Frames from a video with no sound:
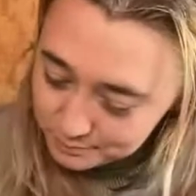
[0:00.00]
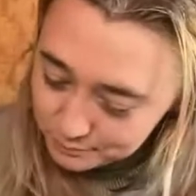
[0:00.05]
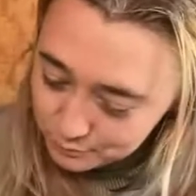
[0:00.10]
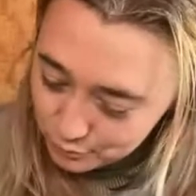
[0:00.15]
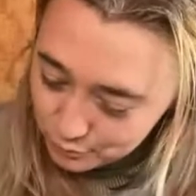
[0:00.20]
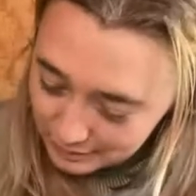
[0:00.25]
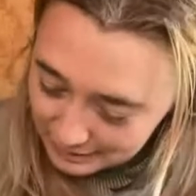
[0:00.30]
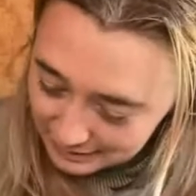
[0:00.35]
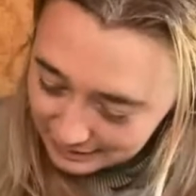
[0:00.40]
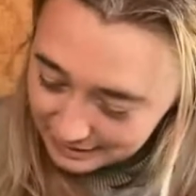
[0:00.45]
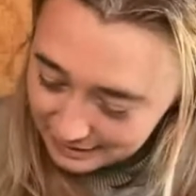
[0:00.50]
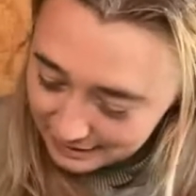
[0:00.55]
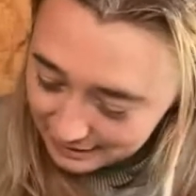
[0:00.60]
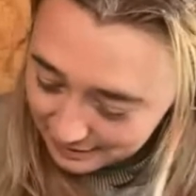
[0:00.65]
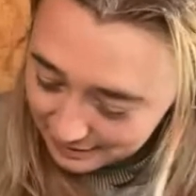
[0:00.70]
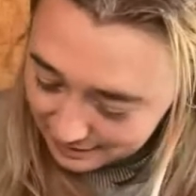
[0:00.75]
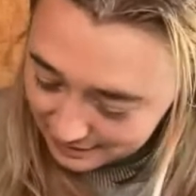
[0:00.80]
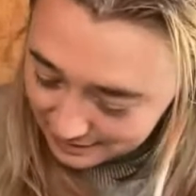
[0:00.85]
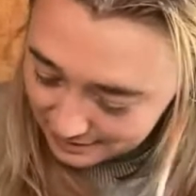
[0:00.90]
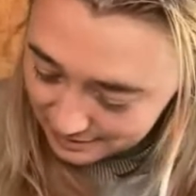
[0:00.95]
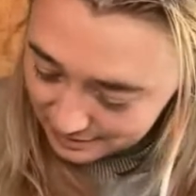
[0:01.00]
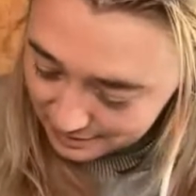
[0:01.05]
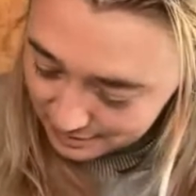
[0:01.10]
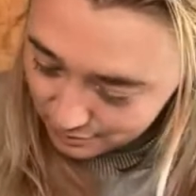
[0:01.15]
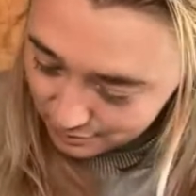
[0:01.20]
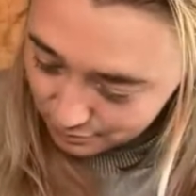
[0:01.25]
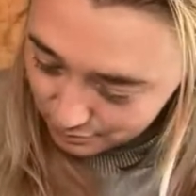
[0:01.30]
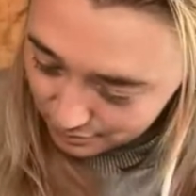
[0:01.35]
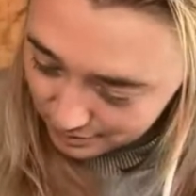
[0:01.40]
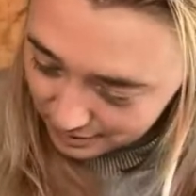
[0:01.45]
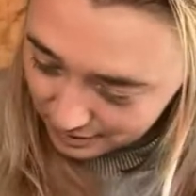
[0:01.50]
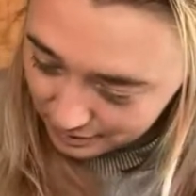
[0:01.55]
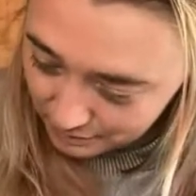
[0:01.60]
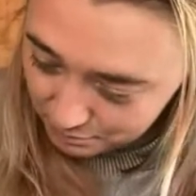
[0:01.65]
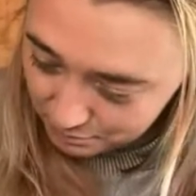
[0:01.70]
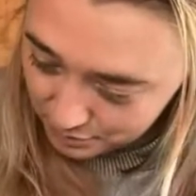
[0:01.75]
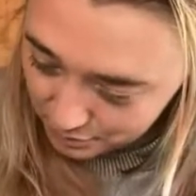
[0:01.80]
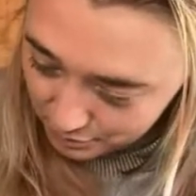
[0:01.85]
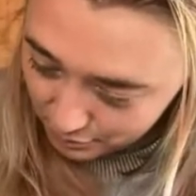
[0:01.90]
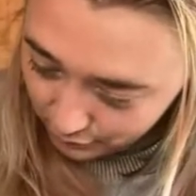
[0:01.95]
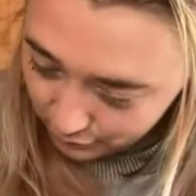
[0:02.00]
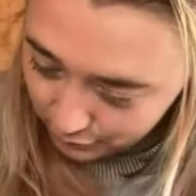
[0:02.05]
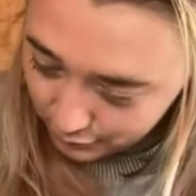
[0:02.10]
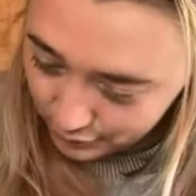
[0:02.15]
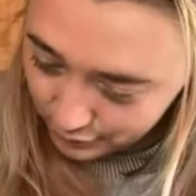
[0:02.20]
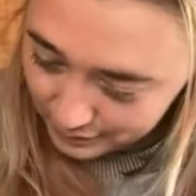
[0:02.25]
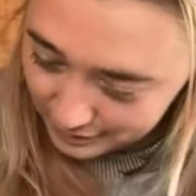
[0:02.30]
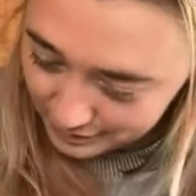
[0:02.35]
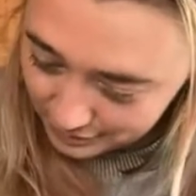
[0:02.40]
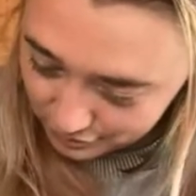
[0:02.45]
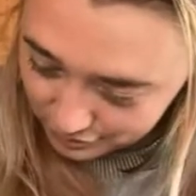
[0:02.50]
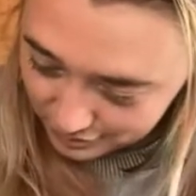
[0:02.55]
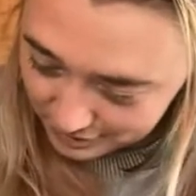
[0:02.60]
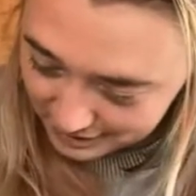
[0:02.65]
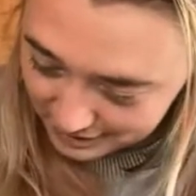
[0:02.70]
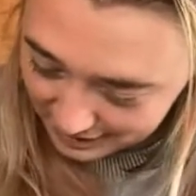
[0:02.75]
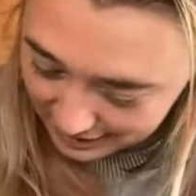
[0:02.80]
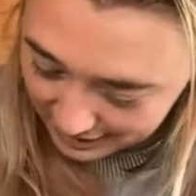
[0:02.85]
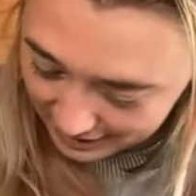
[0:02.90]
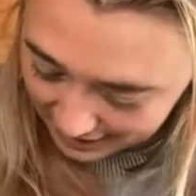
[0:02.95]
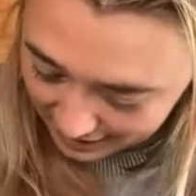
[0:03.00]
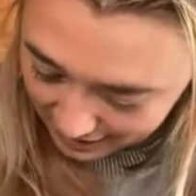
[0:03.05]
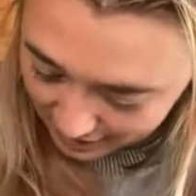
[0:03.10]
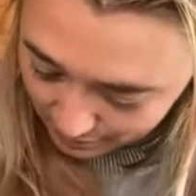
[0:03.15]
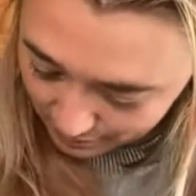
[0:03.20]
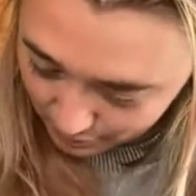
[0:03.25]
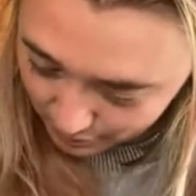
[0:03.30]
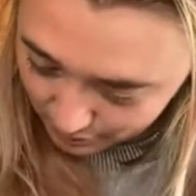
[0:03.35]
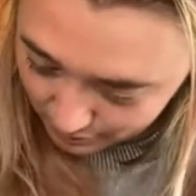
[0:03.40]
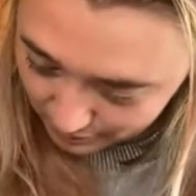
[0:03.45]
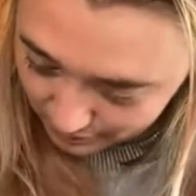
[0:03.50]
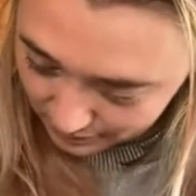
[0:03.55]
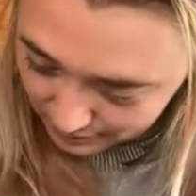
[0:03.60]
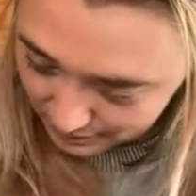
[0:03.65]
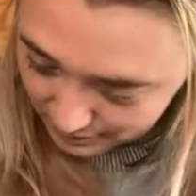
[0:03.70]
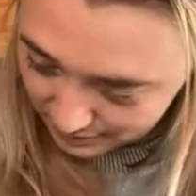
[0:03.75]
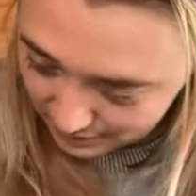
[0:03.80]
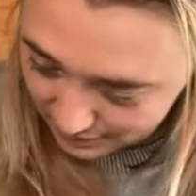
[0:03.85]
Really, really beautiful, interesting animals.